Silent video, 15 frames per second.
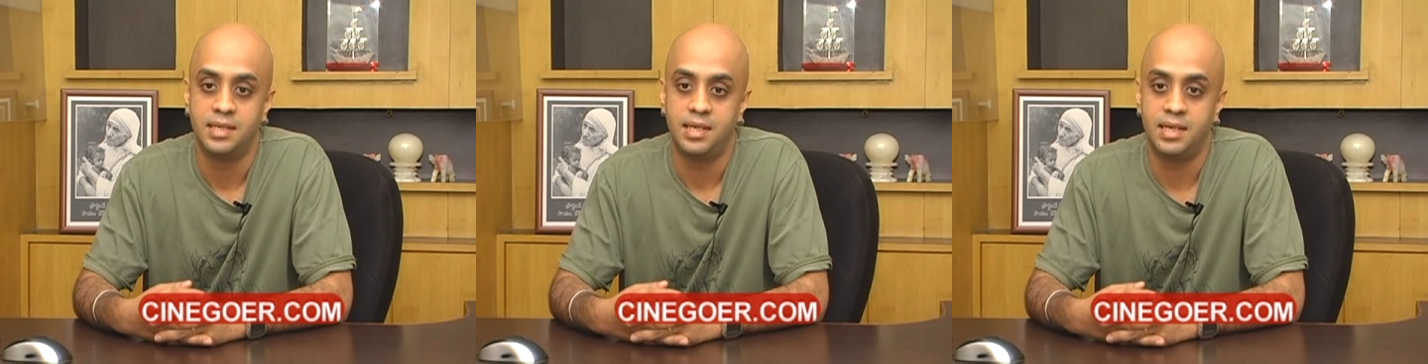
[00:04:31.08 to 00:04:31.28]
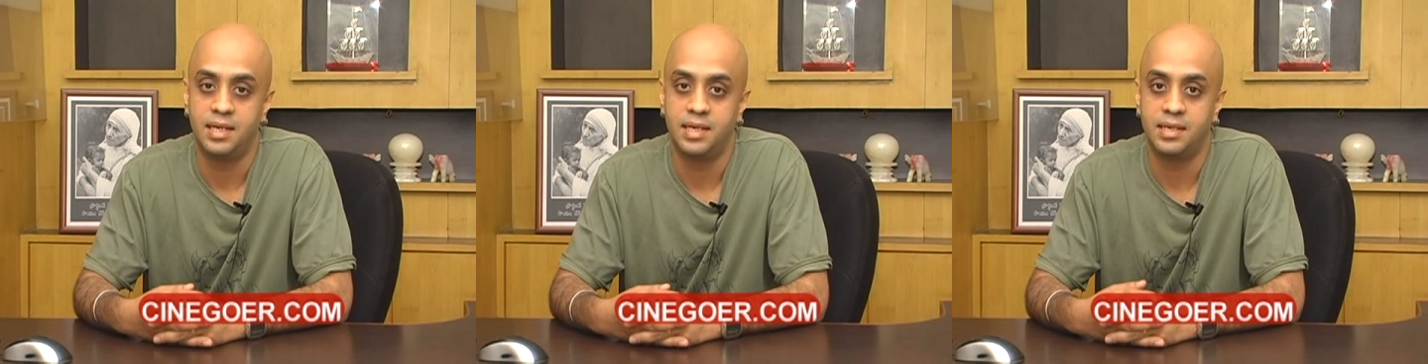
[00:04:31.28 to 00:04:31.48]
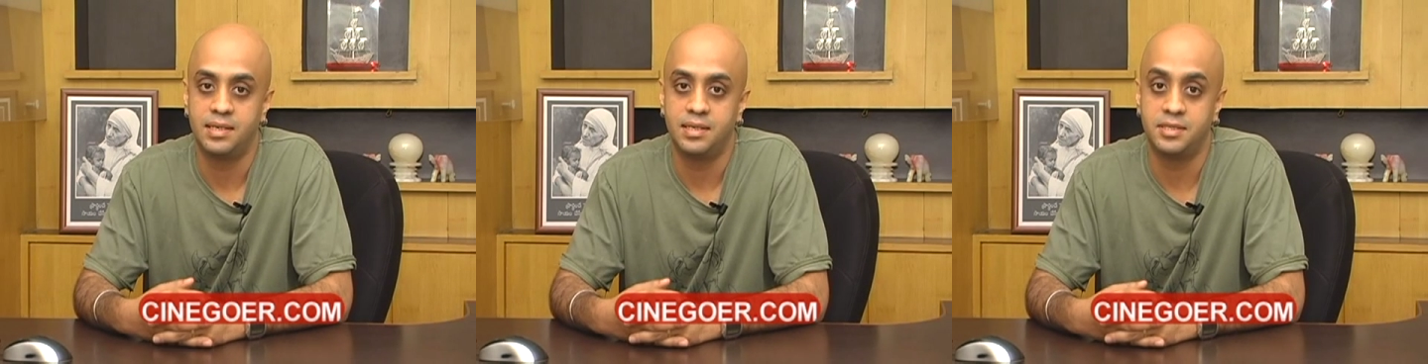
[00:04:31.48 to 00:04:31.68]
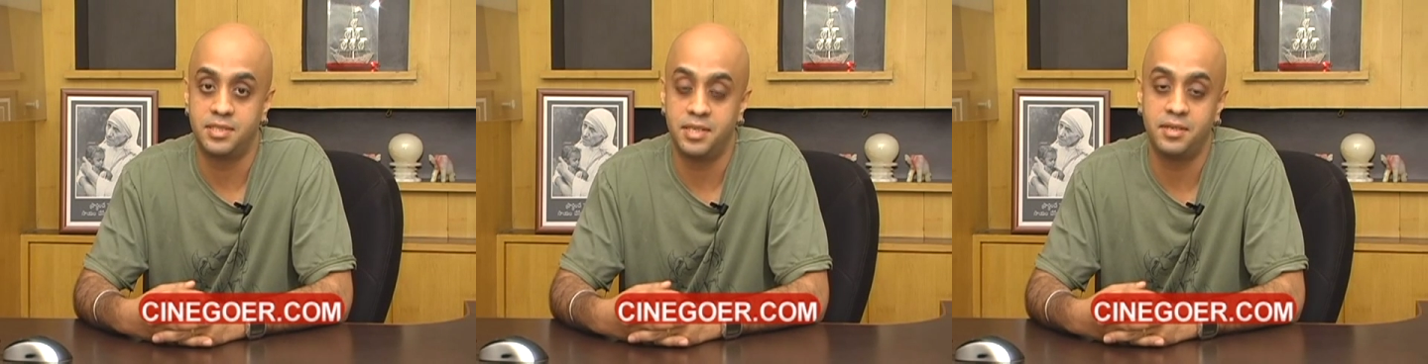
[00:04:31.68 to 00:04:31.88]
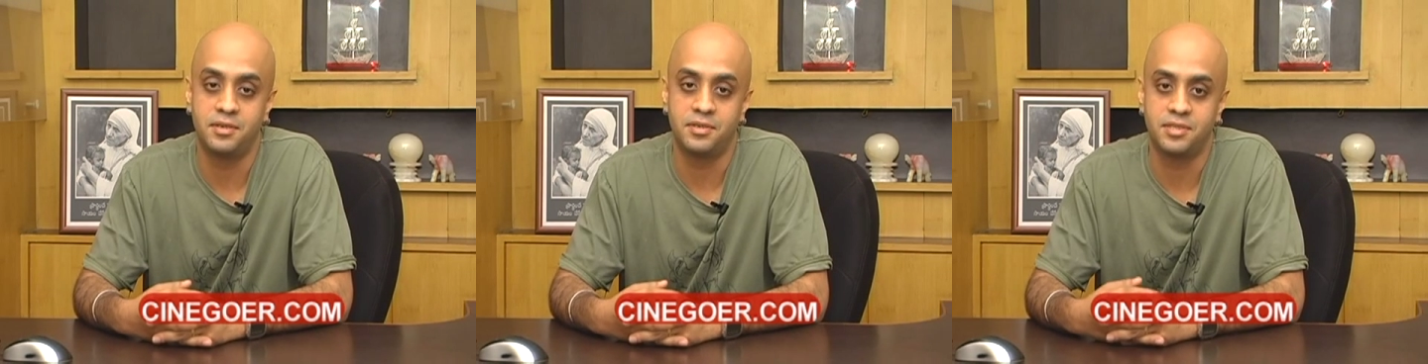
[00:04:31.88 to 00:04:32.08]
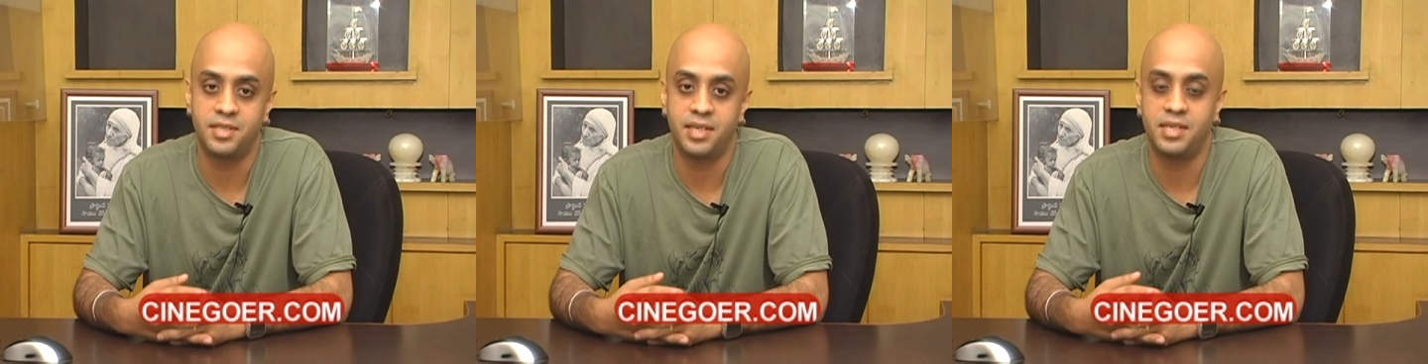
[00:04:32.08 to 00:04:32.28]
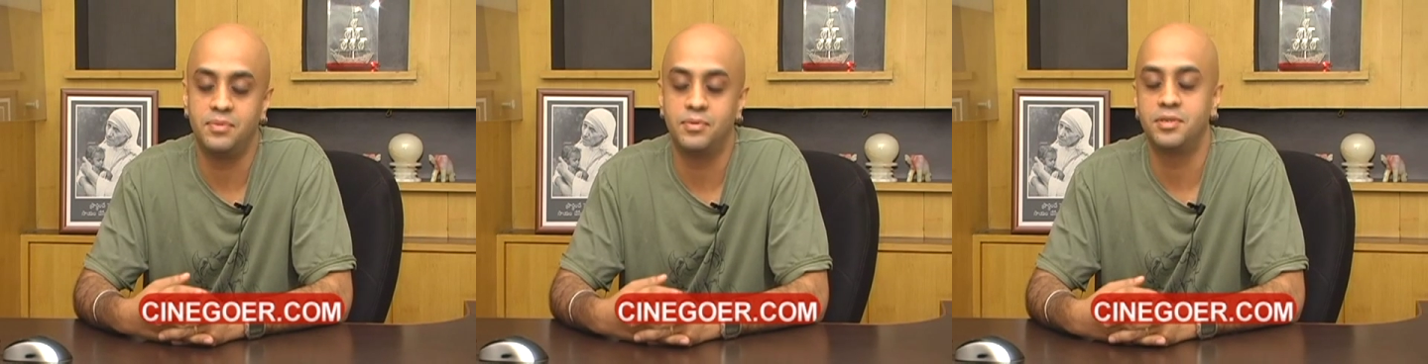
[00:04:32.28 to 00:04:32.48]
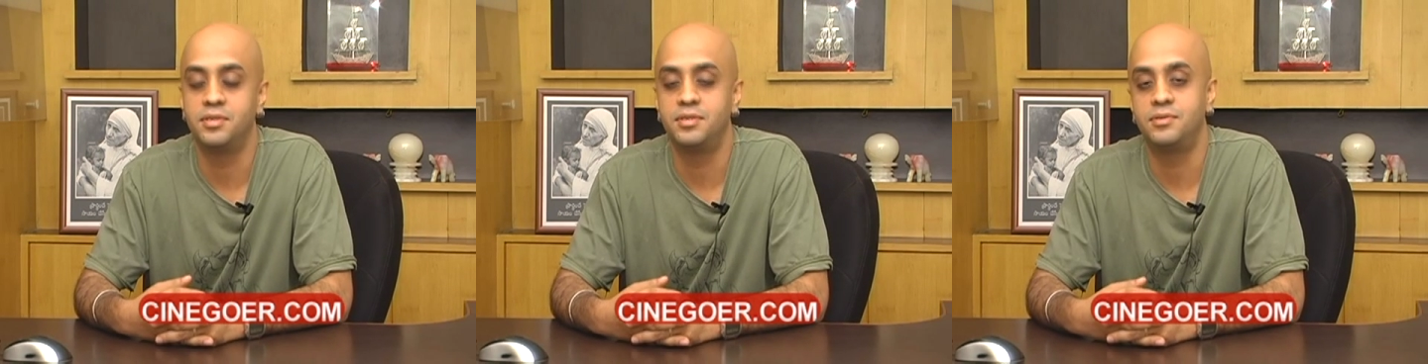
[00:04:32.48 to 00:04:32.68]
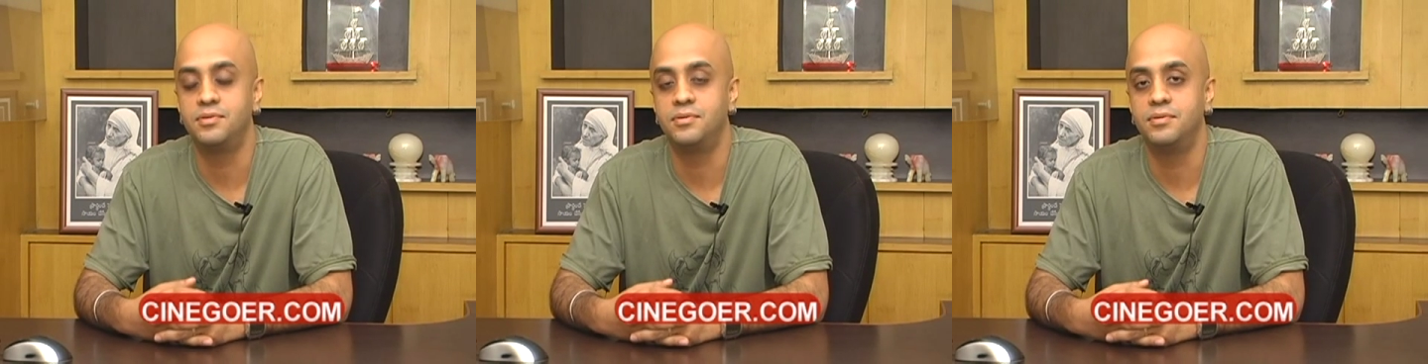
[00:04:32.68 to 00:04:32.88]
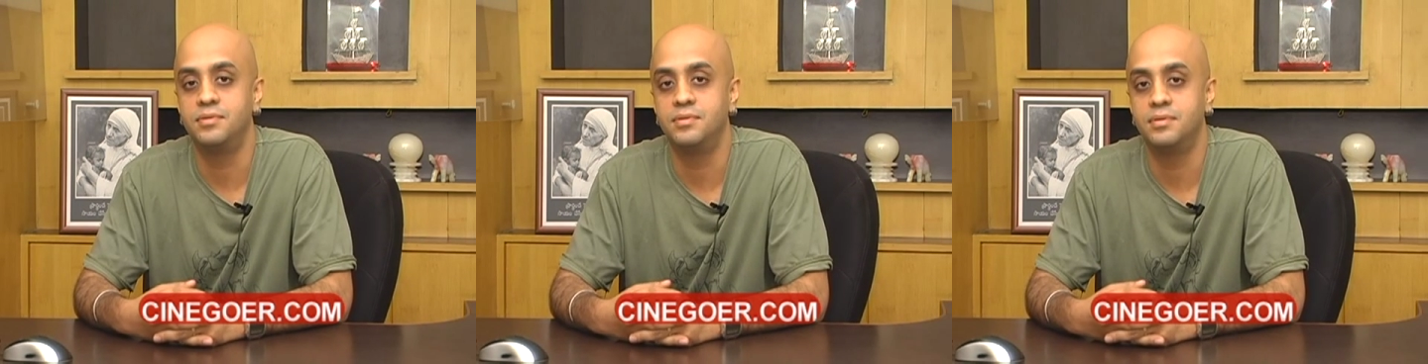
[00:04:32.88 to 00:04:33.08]
and the singers that he wanted
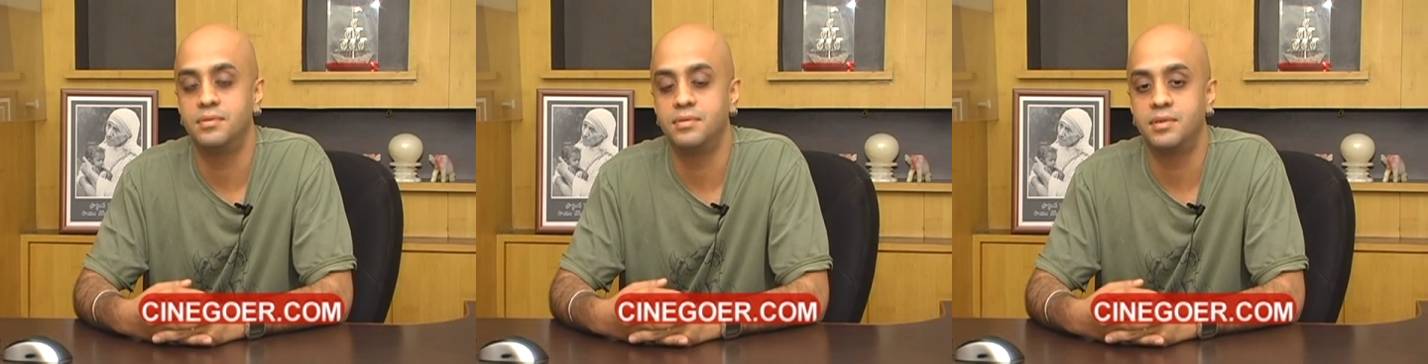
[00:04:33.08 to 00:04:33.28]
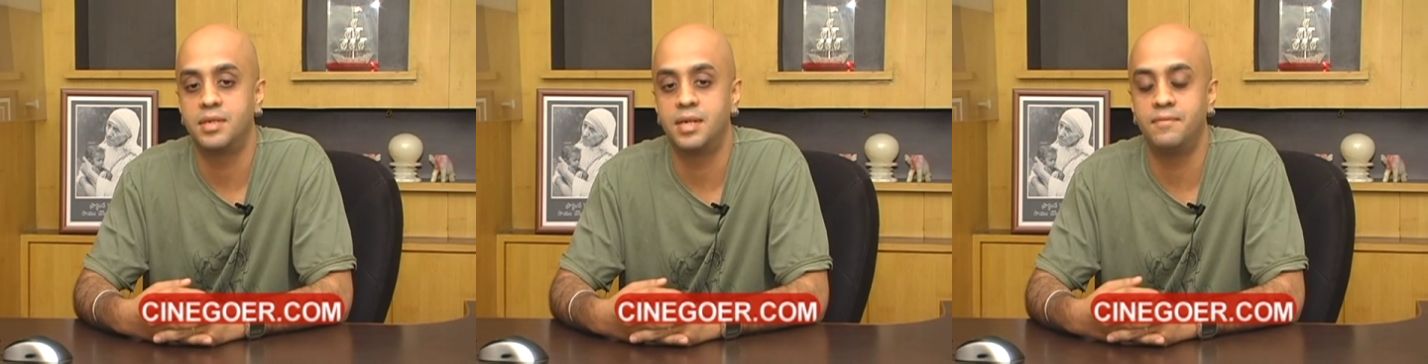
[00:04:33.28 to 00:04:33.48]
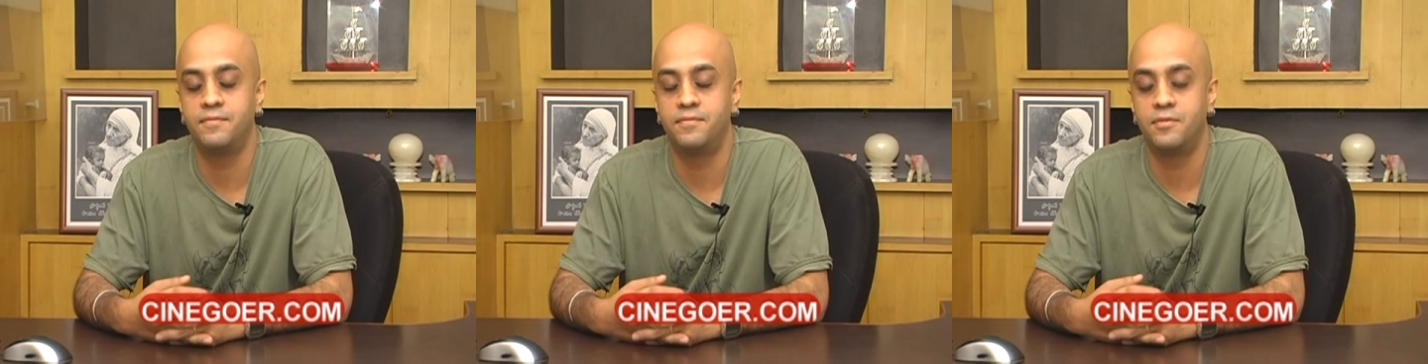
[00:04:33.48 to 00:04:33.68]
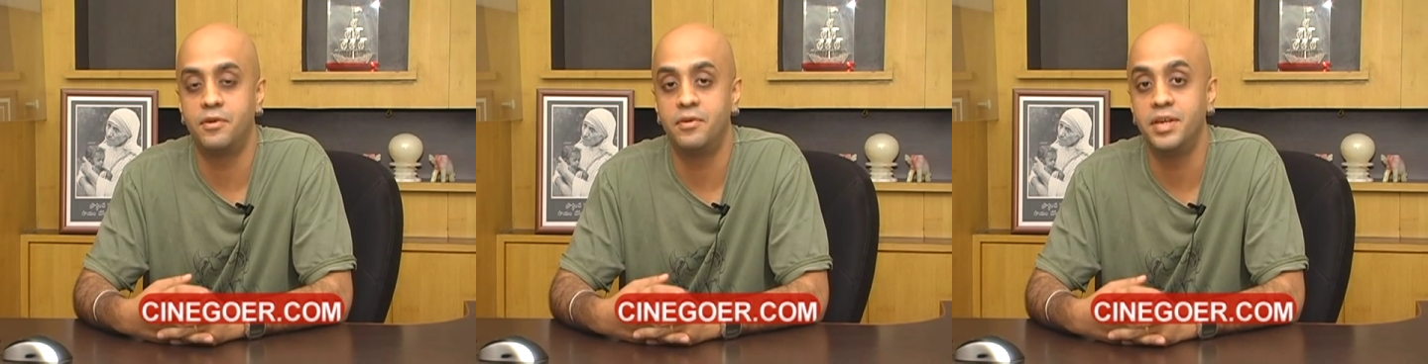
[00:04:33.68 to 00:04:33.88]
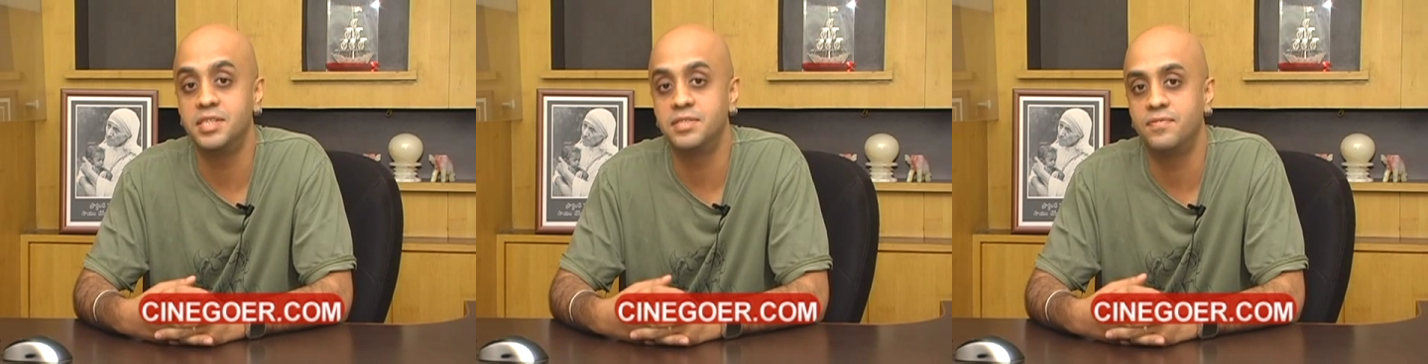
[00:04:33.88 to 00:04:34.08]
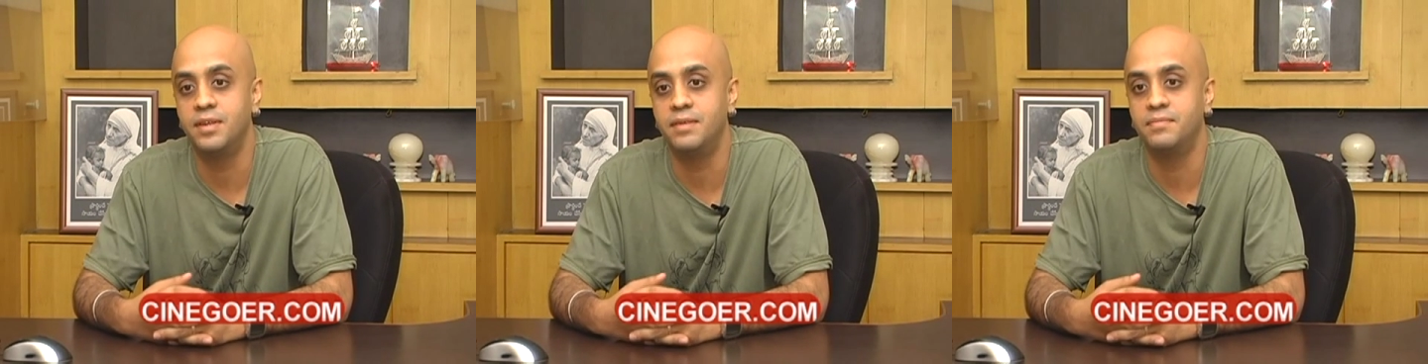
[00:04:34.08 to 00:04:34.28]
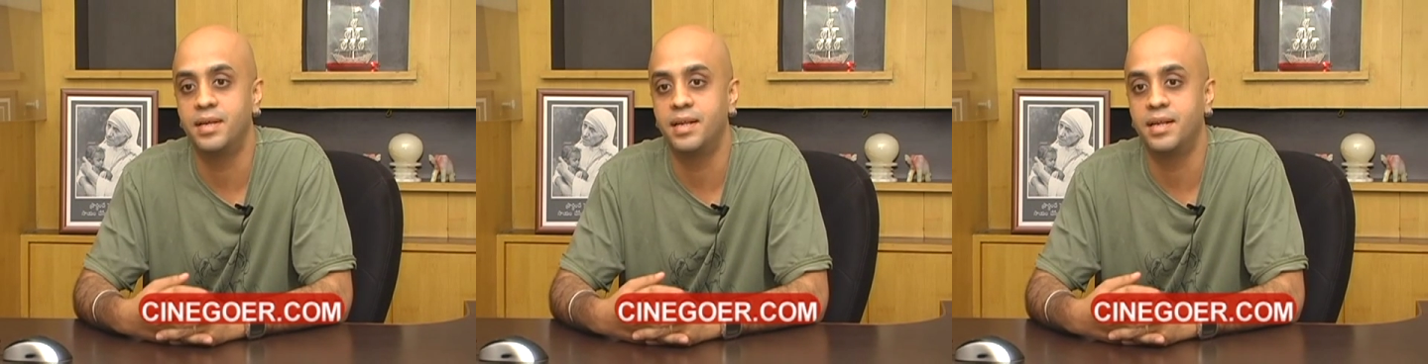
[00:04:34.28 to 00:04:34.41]
to come for his film.